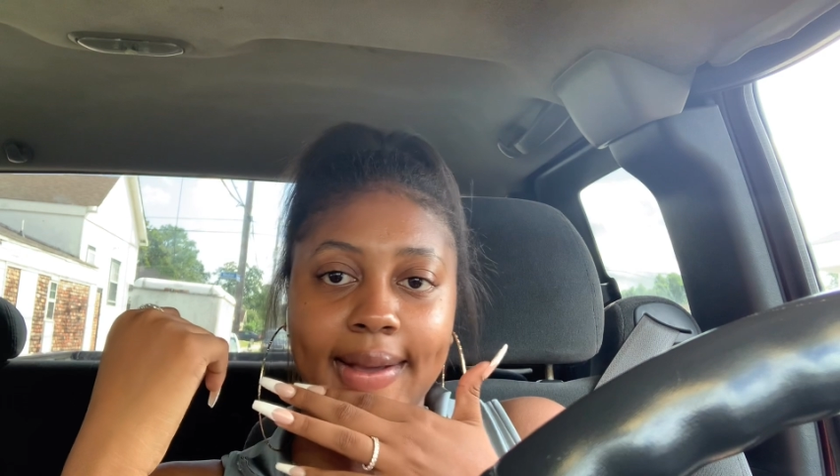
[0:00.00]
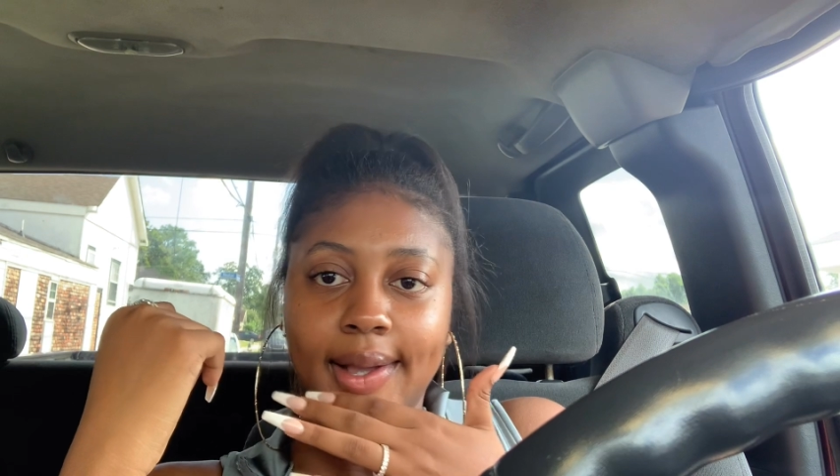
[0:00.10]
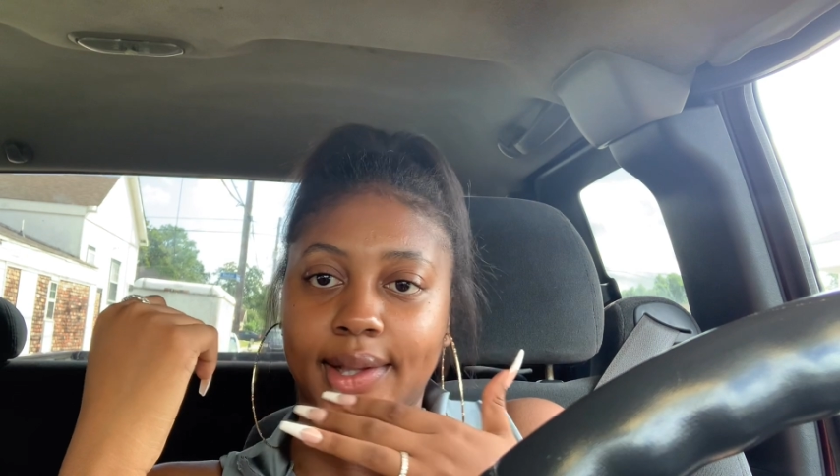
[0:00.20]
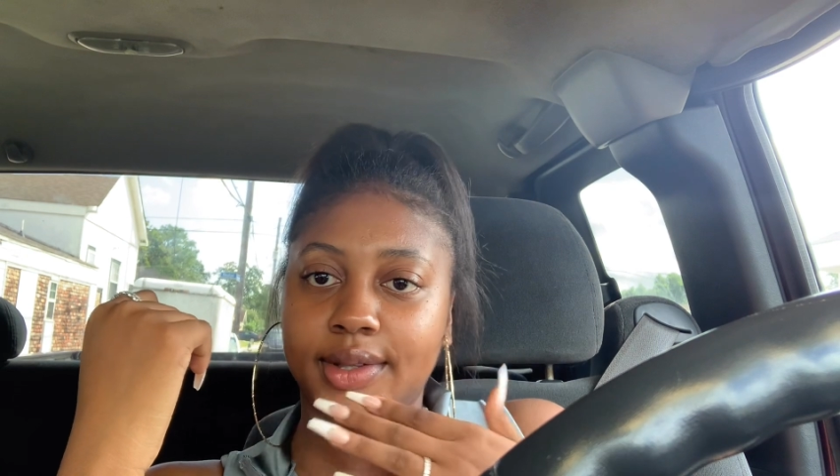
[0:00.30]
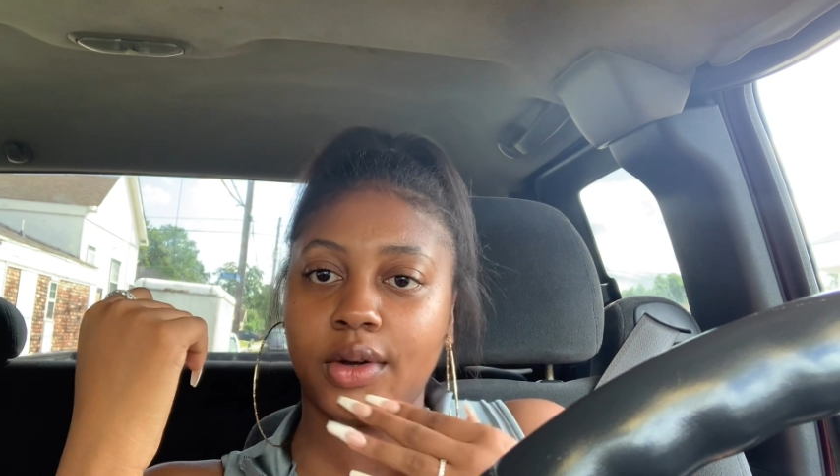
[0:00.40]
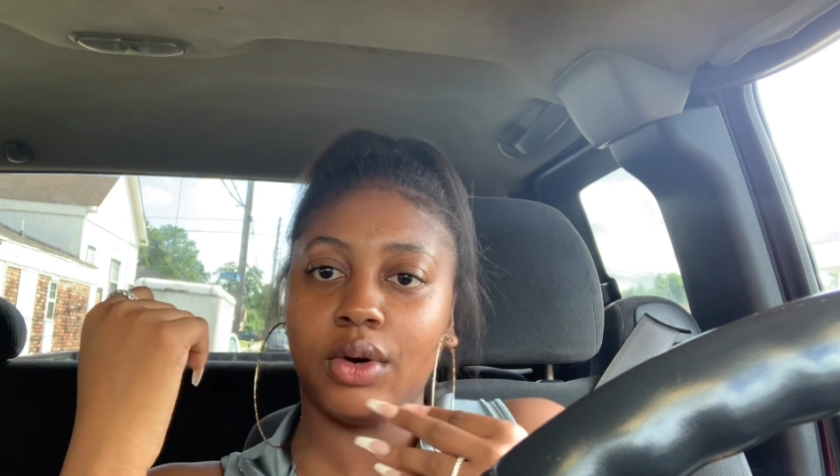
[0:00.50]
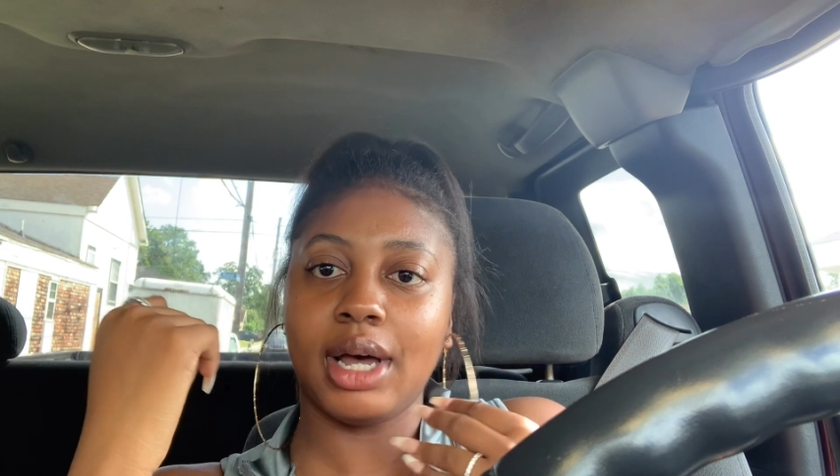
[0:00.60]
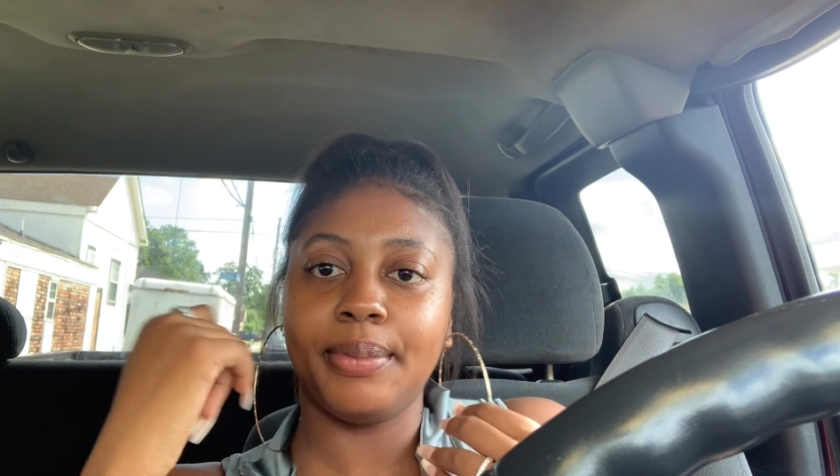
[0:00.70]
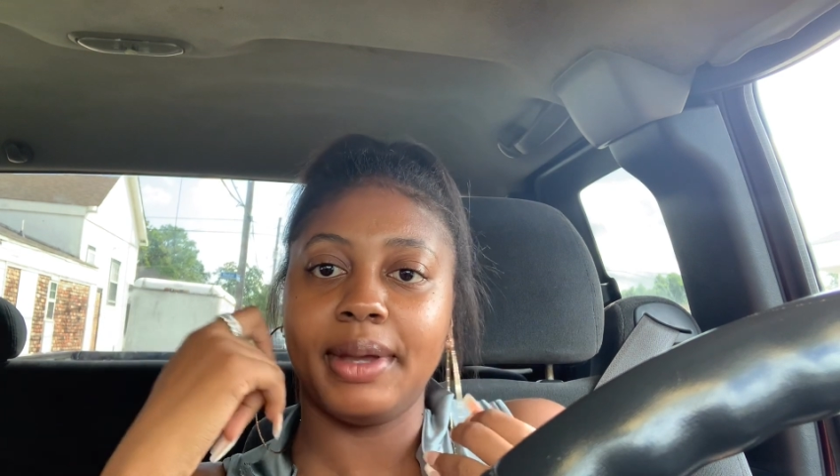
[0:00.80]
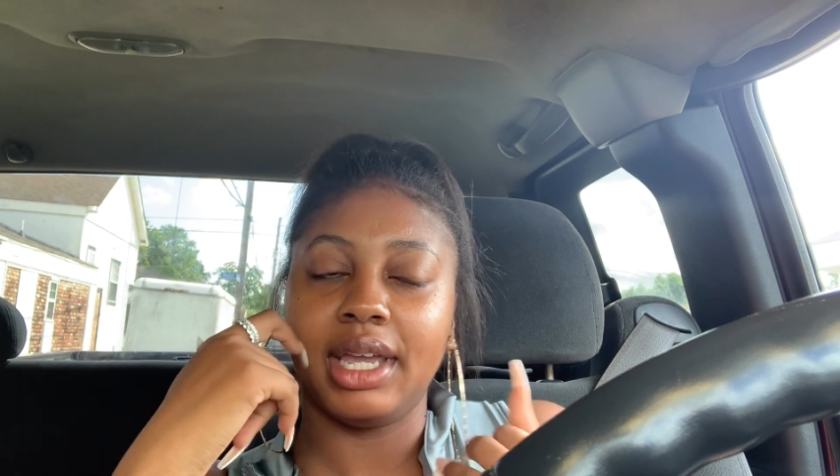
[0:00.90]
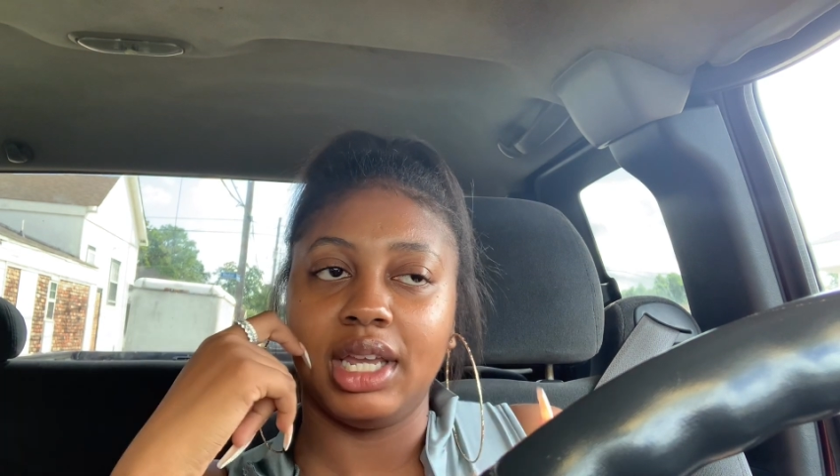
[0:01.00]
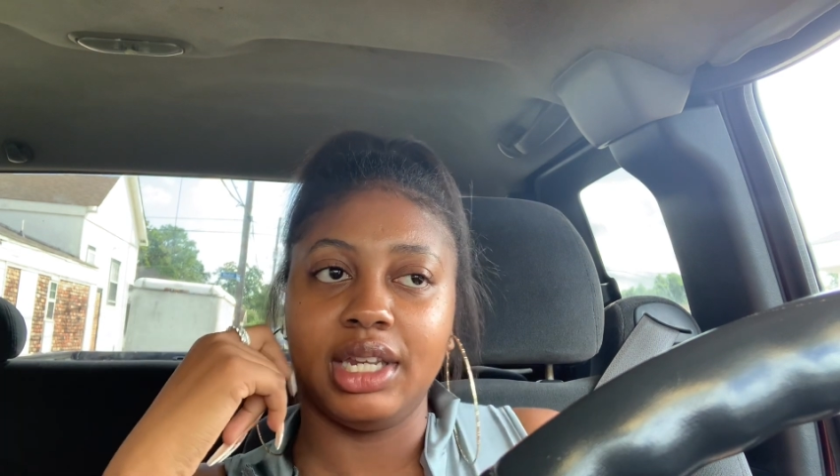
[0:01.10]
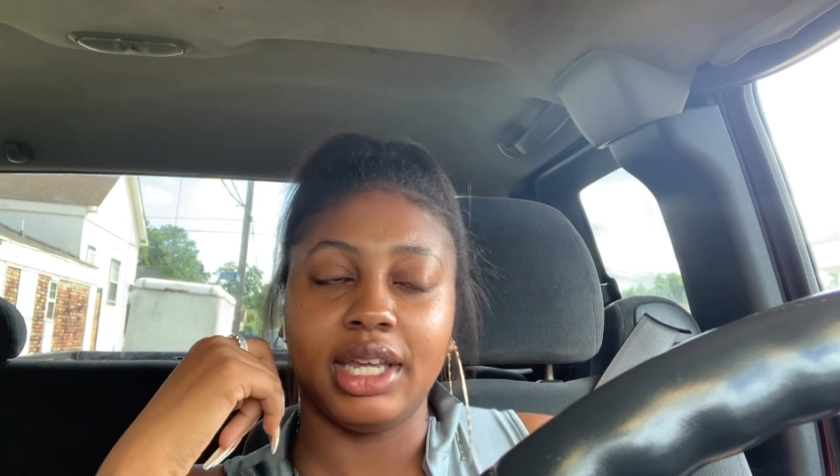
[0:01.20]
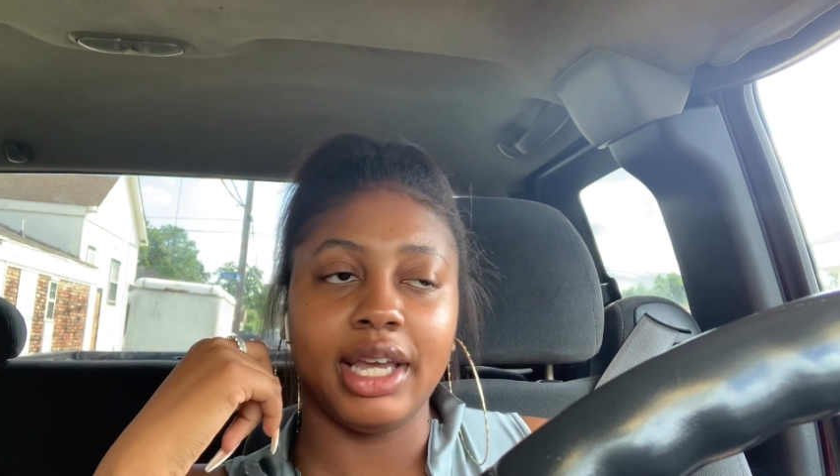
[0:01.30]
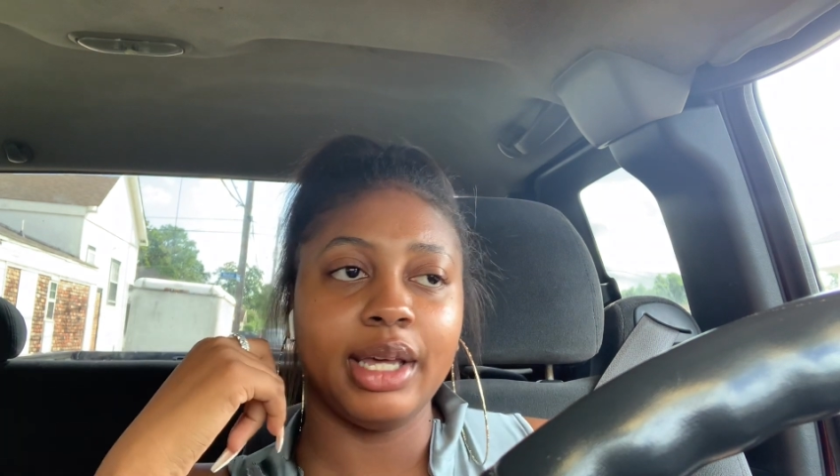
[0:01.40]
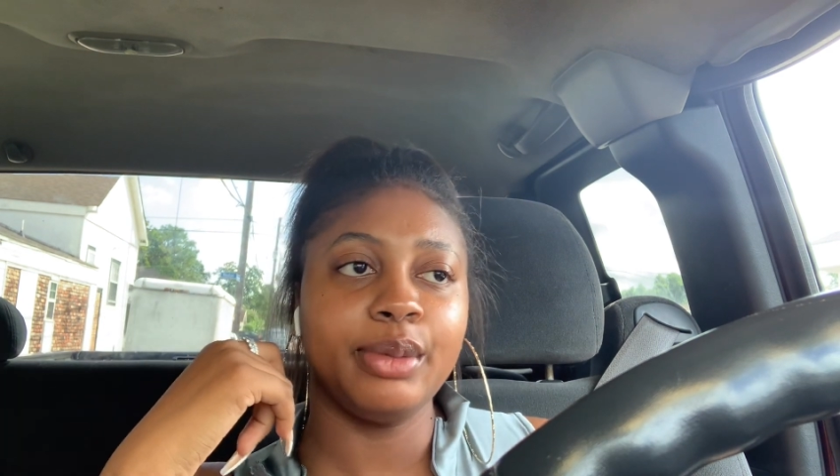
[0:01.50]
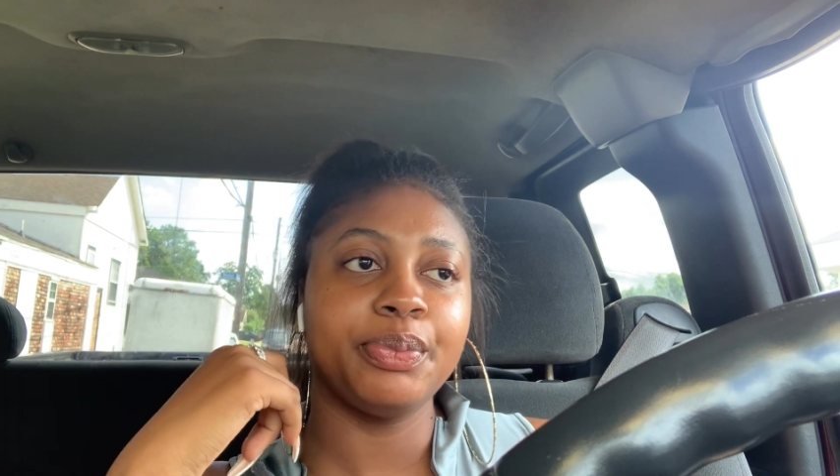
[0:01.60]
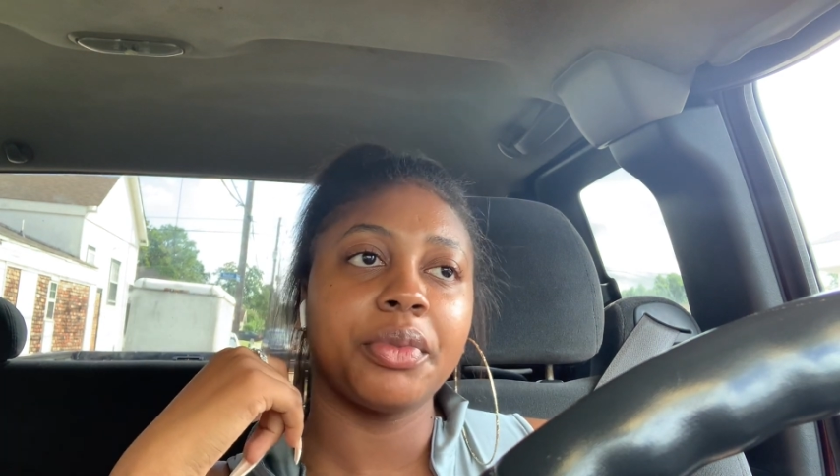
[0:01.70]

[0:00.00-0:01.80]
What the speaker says: So I paid that,